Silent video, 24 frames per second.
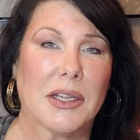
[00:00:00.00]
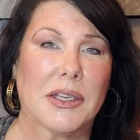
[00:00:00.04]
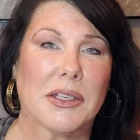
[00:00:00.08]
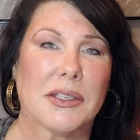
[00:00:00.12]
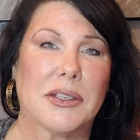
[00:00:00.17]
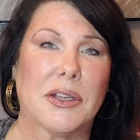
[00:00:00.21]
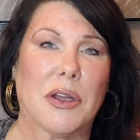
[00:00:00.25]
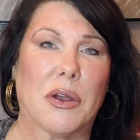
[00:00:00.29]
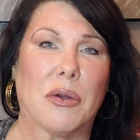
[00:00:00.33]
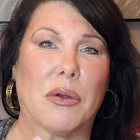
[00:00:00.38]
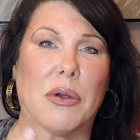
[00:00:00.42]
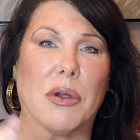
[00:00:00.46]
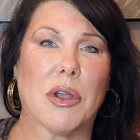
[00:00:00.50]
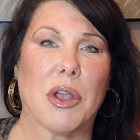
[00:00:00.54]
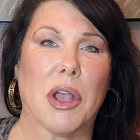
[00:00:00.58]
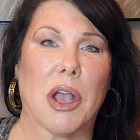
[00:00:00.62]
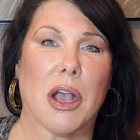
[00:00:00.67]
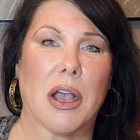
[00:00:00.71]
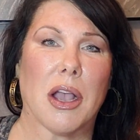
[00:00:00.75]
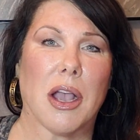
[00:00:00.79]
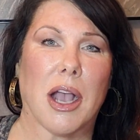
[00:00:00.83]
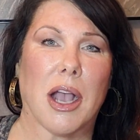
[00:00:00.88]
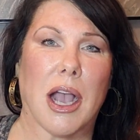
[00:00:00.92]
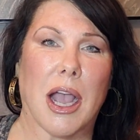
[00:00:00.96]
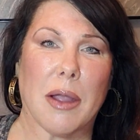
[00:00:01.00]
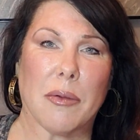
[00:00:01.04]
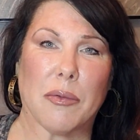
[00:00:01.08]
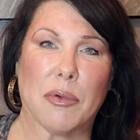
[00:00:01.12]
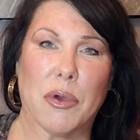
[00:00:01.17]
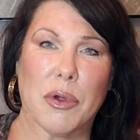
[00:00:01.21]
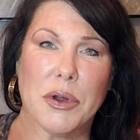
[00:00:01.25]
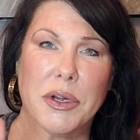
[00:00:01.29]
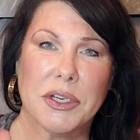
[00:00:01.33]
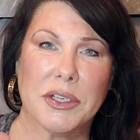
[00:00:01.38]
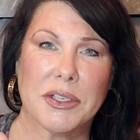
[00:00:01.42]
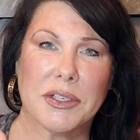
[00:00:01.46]
So I'm
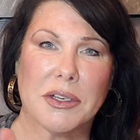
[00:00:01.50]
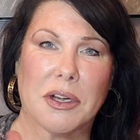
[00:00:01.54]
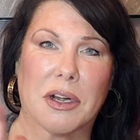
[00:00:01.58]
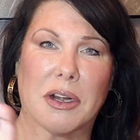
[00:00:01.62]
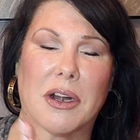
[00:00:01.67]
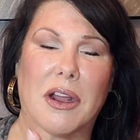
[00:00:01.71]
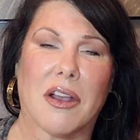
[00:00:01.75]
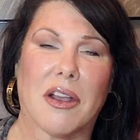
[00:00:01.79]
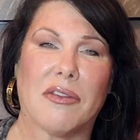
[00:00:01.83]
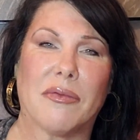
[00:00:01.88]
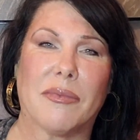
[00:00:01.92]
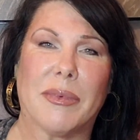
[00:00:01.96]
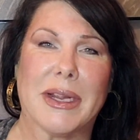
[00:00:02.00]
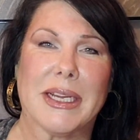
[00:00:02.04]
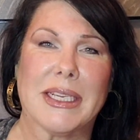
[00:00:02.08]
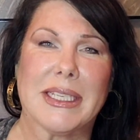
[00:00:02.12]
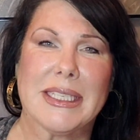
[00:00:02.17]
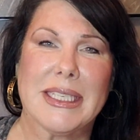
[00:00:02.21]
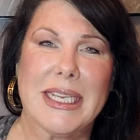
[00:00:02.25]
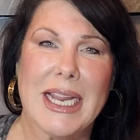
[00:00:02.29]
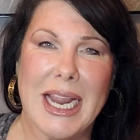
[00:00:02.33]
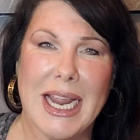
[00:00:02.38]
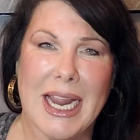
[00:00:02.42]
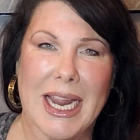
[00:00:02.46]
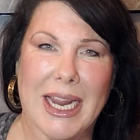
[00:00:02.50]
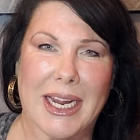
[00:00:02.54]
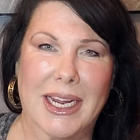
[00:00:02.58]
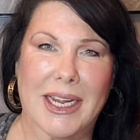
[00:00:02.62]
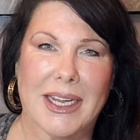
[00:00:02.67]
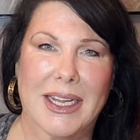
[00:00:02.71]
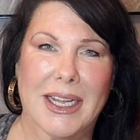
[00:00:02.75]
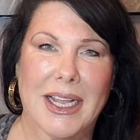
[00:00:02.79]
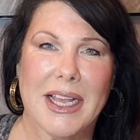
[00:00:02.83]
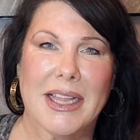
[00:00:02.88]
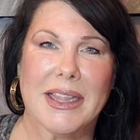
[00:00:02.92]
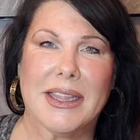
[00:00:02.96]
going to start off by
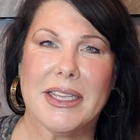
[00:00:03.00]
saying